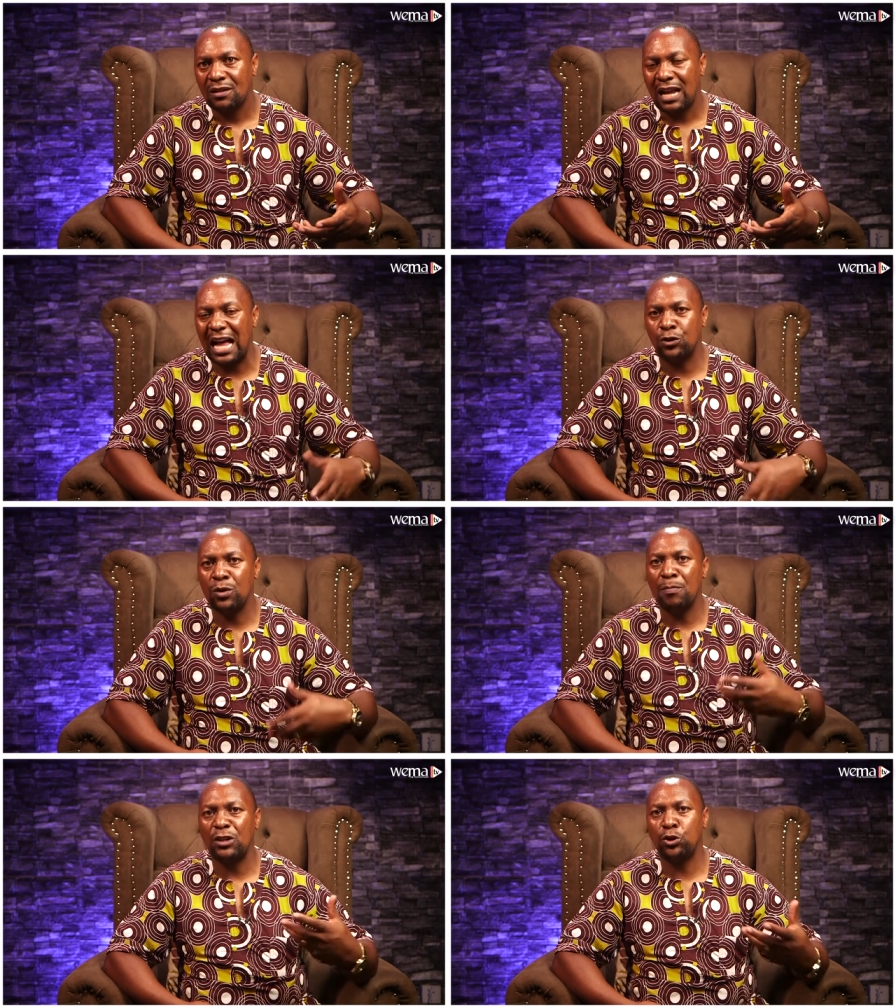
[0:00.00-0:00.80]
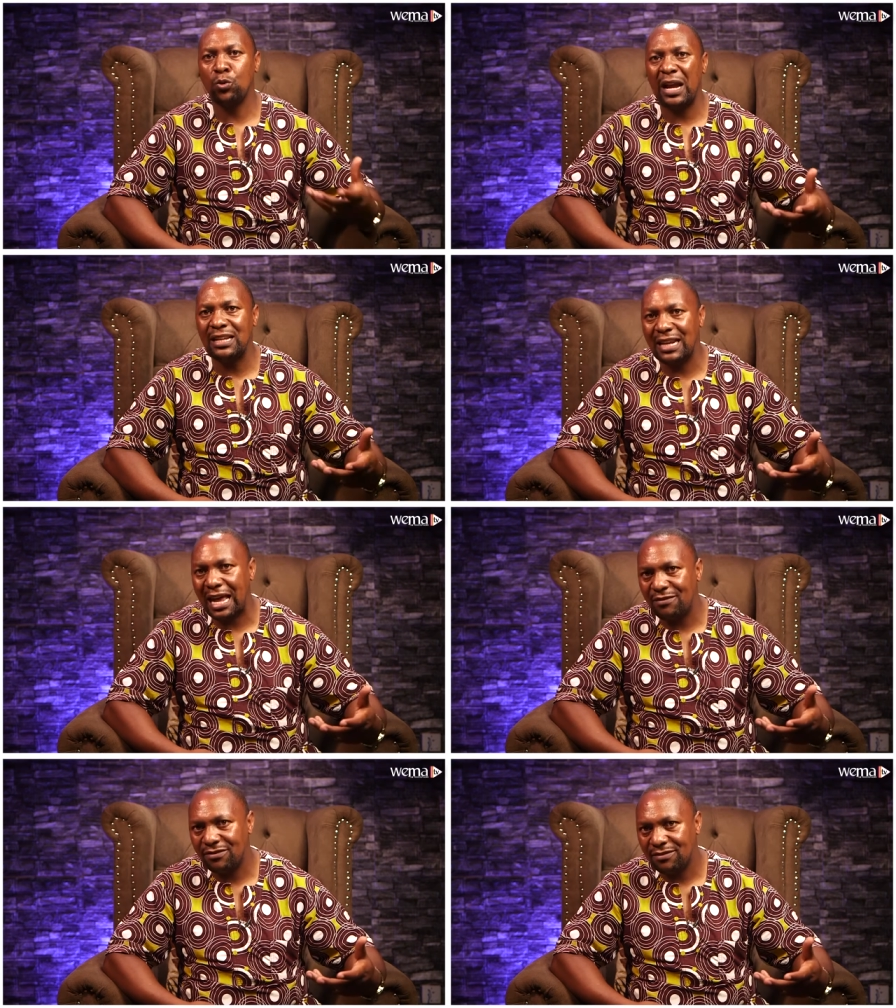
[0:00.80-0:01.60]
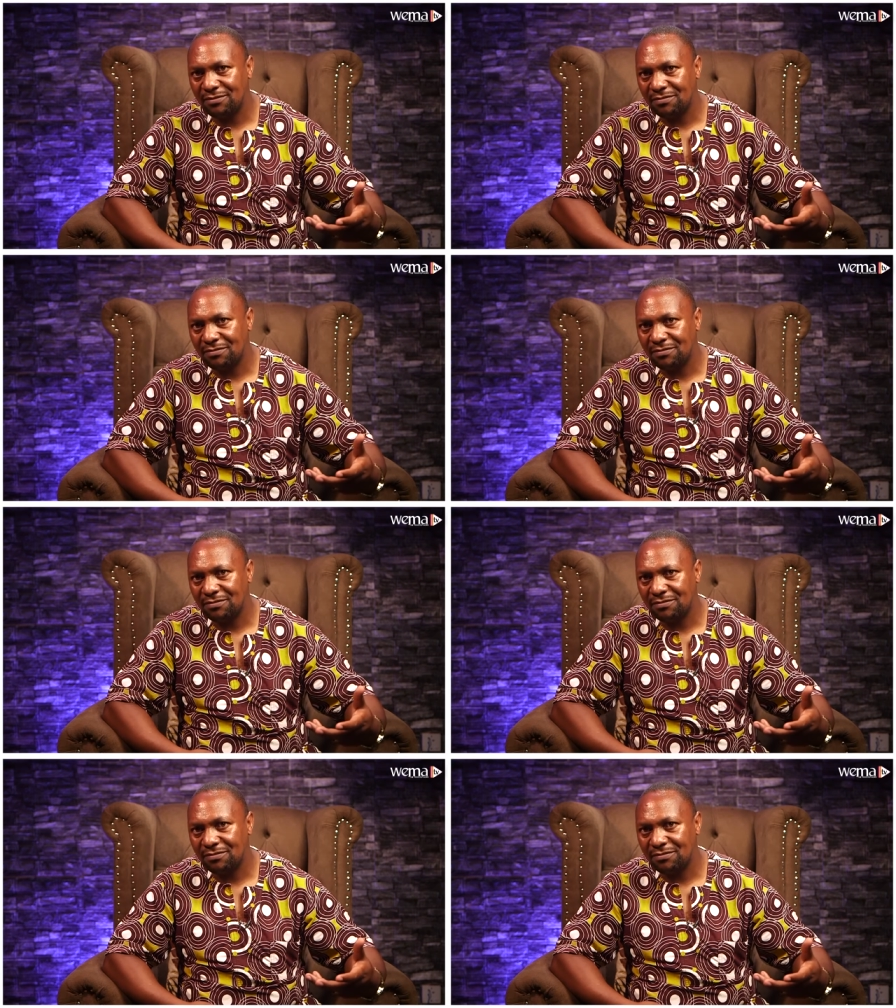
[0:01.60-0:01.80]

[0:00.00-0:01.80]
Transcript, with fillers: as we mature in life.